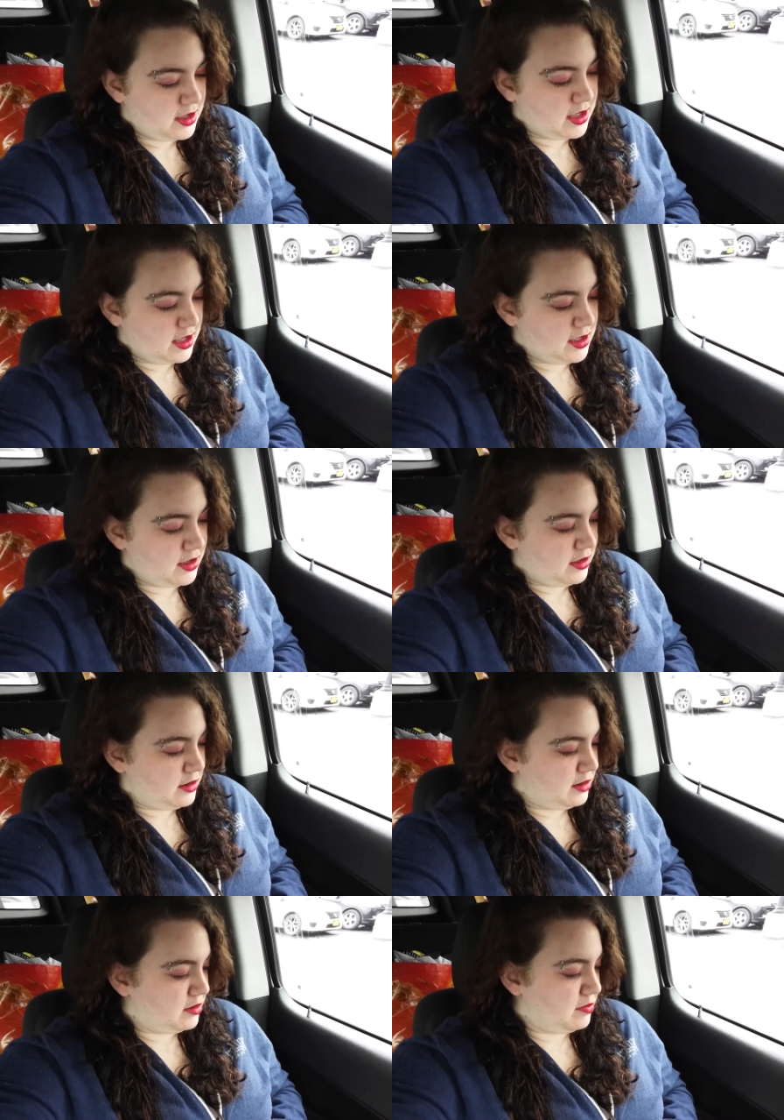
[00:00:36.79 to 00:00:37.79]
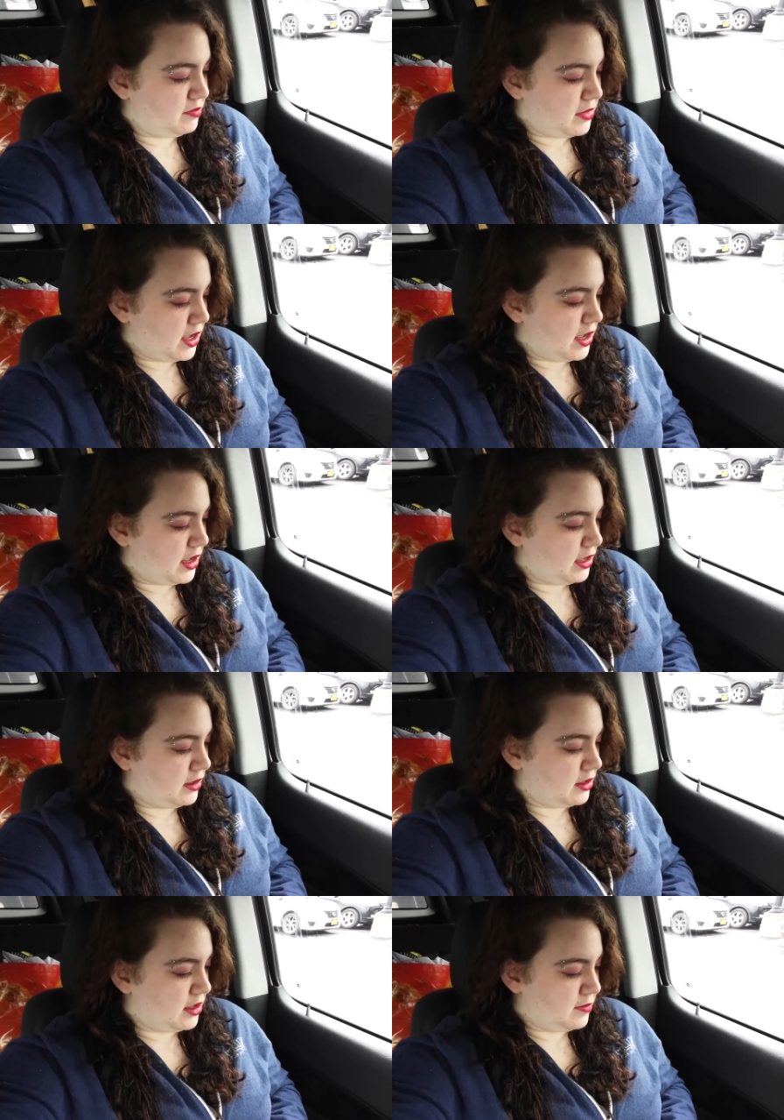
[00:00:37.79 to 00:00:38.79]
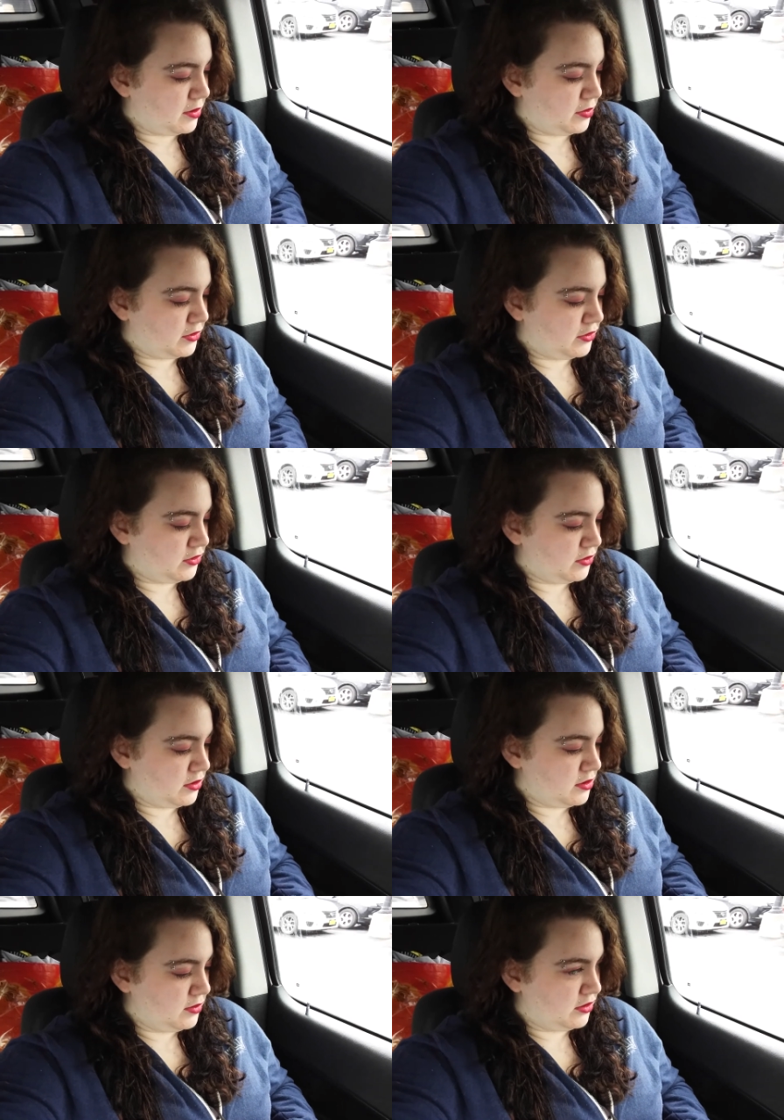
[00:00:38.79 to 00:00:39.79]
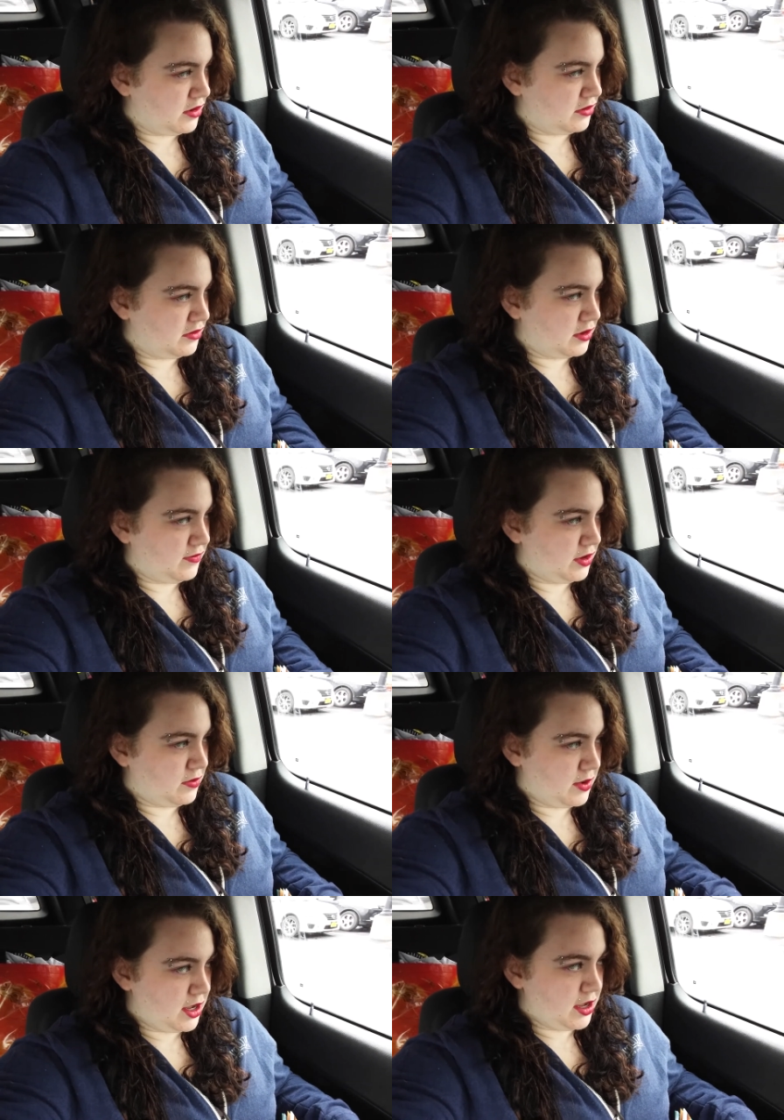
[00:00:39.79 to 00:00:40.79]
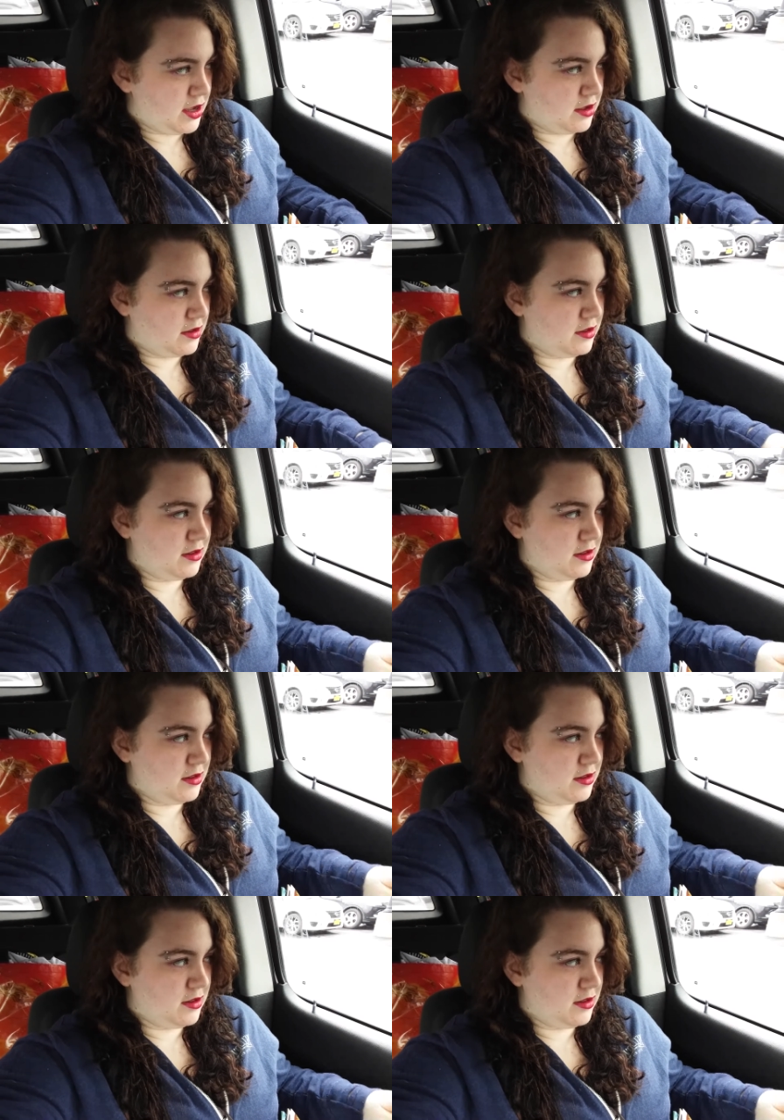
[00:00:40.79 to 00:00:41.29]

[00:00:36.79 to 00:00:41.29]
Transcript: And my comic book store was also giving away